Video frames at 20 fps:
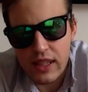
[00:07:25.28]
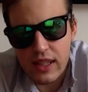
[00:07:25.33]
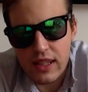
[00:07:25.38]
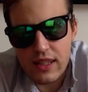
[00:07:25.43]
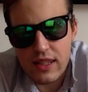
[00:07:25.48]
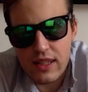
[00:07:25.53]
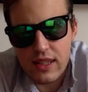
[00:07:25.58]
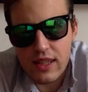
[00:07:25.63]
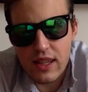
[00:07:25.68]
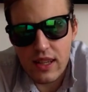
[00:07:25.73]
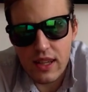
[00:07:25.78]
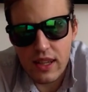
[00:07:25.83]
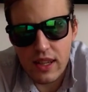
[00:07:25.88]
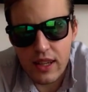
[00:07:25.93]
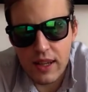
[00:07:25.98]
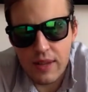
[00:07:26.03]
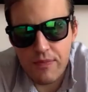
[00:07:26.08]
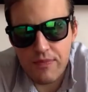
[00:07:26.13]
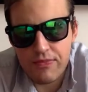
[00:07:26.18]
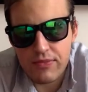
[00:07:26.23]
It's
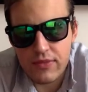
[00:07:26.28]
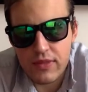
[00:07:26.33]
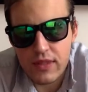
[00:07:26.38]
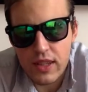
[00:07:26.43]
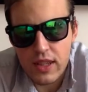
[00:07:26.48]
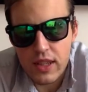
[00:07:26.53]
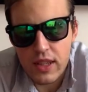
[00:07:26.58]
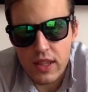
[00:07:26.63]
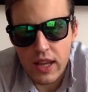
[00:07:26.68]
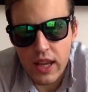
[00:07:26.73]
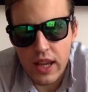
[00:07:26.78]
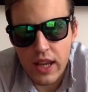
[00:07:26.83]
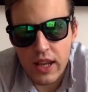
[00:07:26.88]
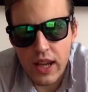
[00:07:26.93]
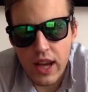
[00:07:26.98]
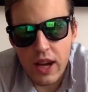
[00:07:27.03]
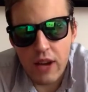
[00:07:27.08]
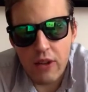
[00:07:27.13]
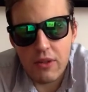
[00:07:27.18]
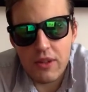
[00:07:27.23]
uh, and
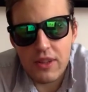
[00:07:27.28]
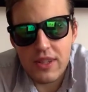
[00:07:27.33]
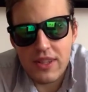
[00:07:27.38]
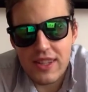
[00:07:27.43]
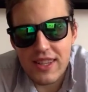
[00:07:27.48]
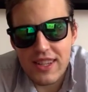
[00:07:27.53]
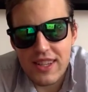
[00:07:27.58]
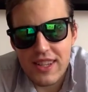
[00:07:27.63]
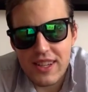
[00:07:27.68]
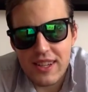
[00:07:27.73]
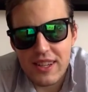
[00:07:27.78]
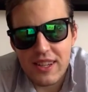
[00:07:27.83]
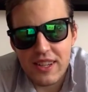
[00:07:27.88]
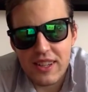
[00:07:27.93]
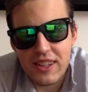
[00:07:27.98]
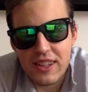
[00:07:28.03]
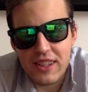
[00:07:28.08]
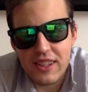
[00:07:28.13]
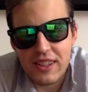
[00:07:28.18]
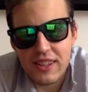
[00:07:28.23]
how is
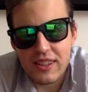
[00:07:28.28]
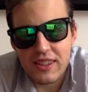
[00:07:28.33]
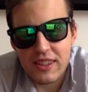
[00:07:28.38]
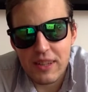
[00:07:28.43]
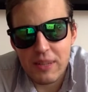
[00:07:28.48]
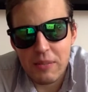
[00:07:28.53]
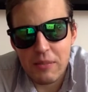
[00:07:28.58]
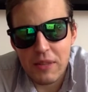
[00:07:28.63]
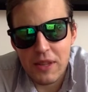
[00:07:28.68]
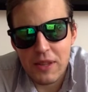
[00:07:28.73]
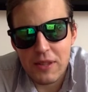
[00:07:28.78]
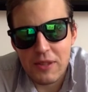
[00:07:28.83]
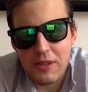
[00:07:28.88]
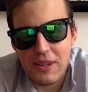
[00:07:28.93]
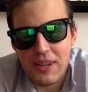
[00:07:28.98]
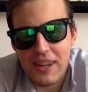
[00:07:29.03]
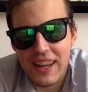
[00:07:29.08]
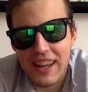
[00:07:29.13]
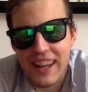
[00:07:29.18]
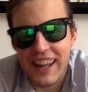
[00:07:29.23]
uh, Team
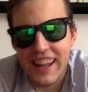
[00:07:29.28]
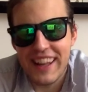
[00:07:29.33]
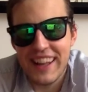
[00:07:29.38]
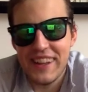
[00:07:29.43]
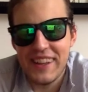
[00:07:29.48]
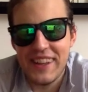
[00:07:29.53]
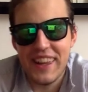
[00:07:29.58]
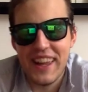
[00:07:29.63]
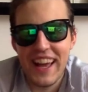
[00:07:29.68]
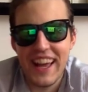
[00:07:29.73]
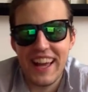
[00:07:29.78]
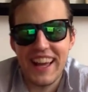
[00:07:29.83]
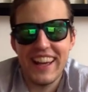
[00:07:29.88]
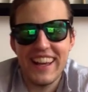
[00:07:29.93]
Natsuka